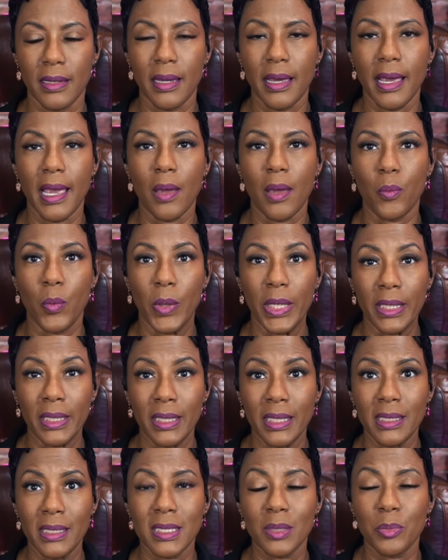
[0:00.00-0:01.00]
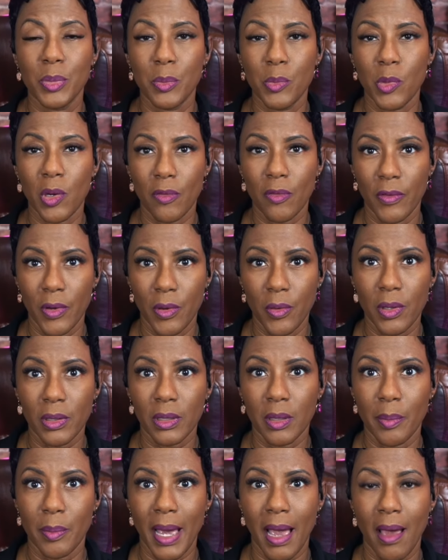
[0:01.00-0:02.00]
And we need to be more vocal
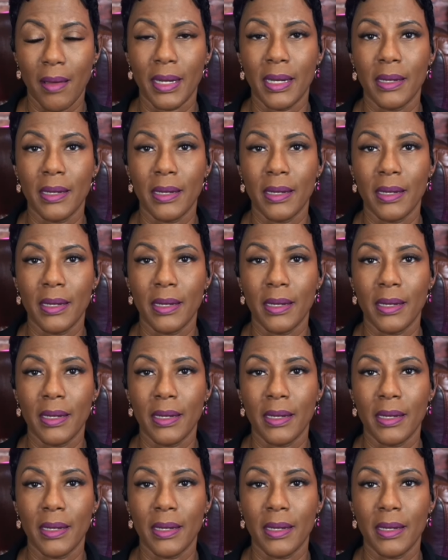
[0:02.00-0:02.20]
about it,